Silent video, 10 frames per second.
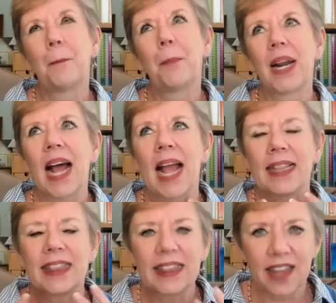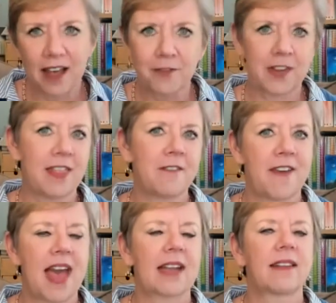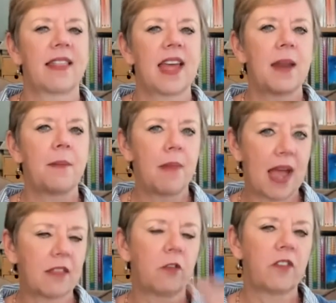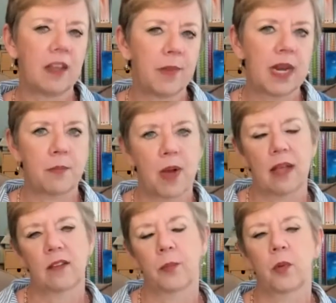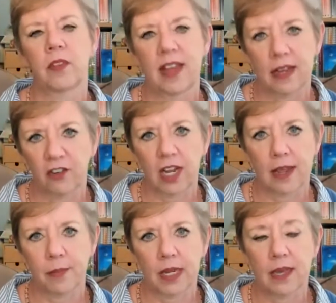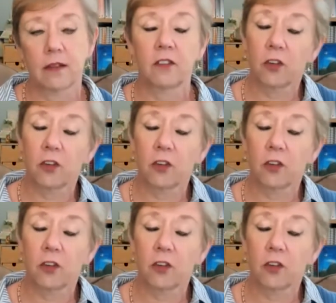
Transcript: but I loved the fact that Math-U-See made it possible to educate my kids.